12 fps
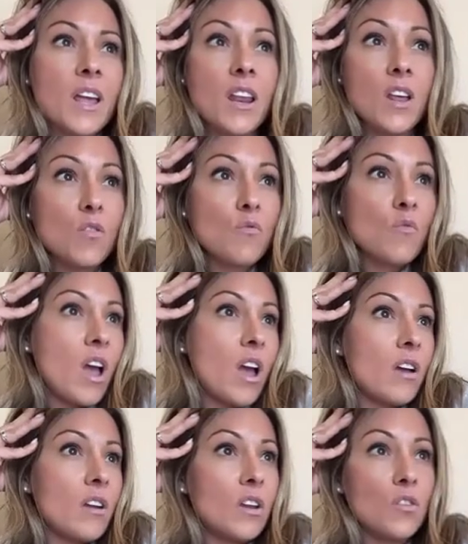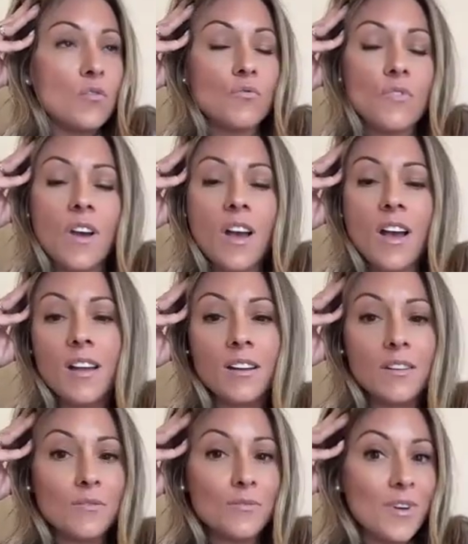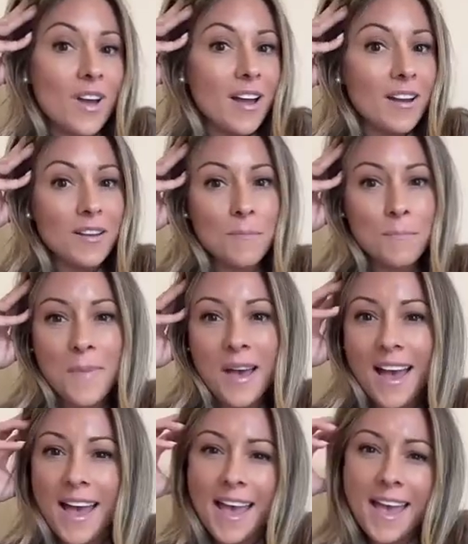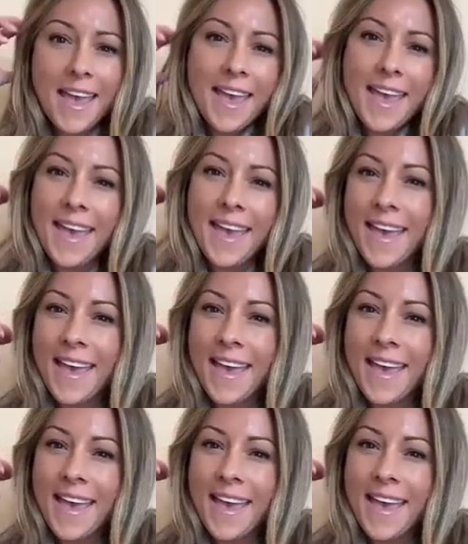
is the beginning of that same sound, right? So